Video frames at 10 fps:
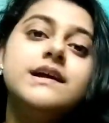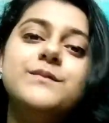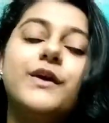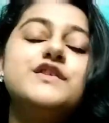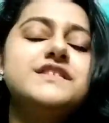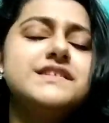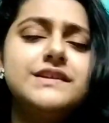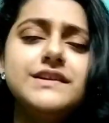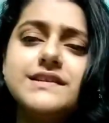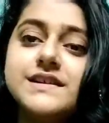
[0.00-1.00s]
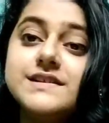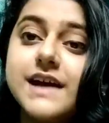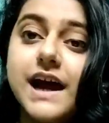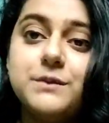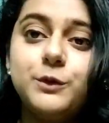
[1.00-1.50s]
because this is the
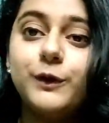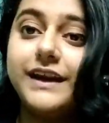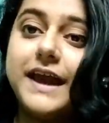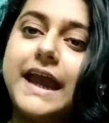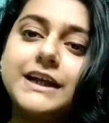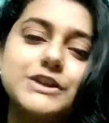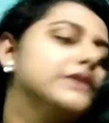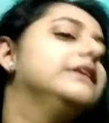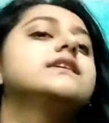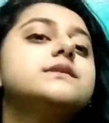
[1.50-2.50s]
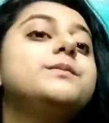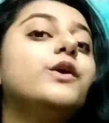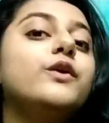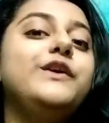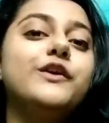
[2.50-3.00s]
time you can actually
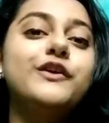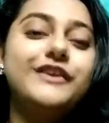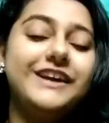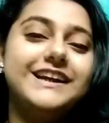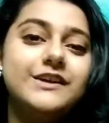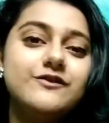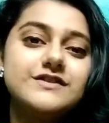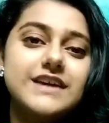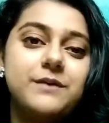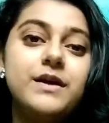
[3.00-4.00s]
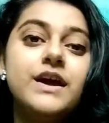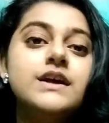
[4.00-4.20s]
explore your creative time.